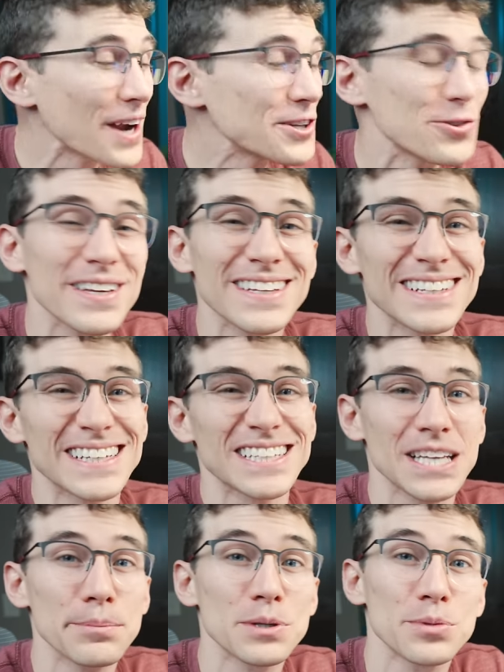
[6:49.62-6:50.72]
do you think that's
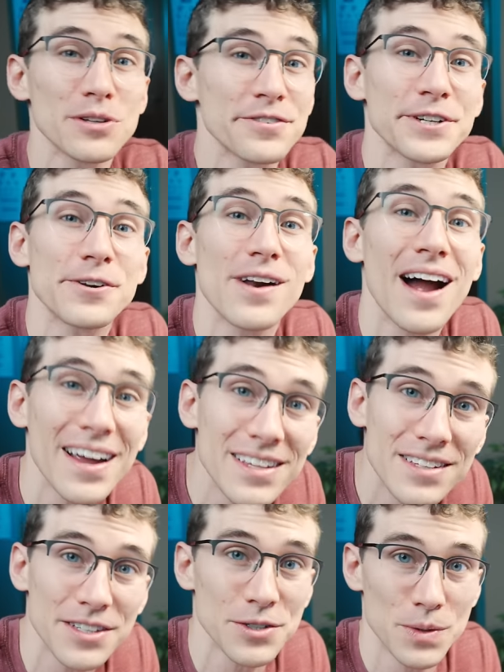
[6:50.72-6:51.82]
acceptable for your
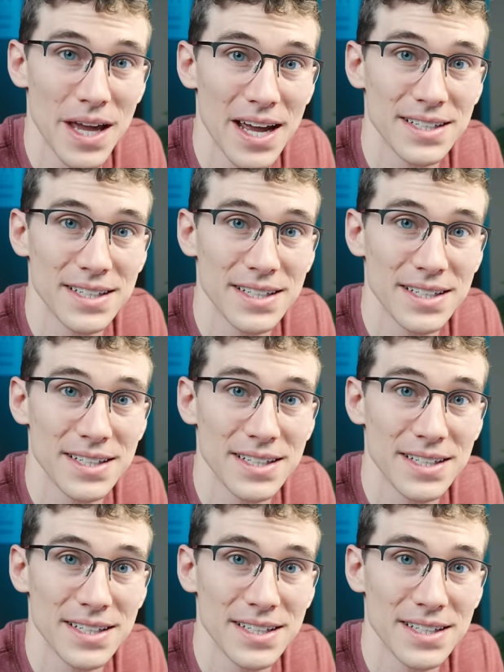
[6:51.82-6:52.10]
eyes to do that?